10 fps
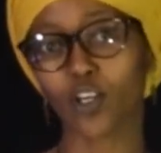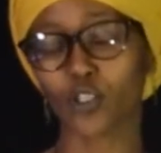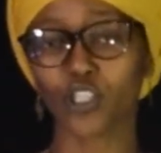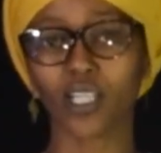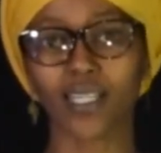or
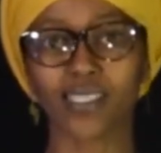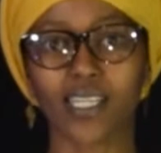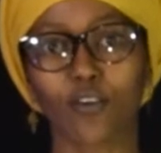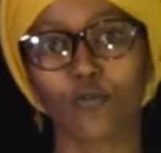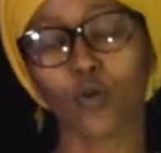she can
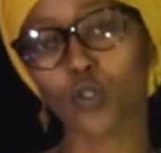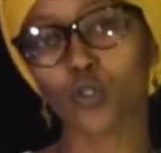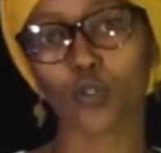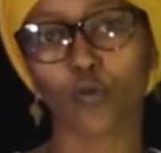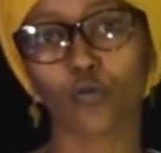take
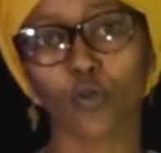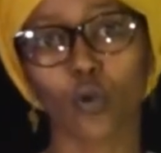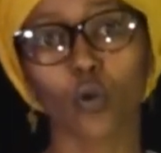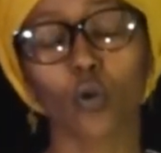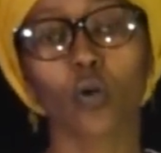photos of
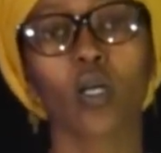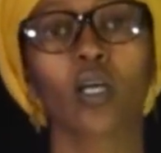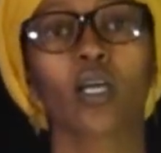you.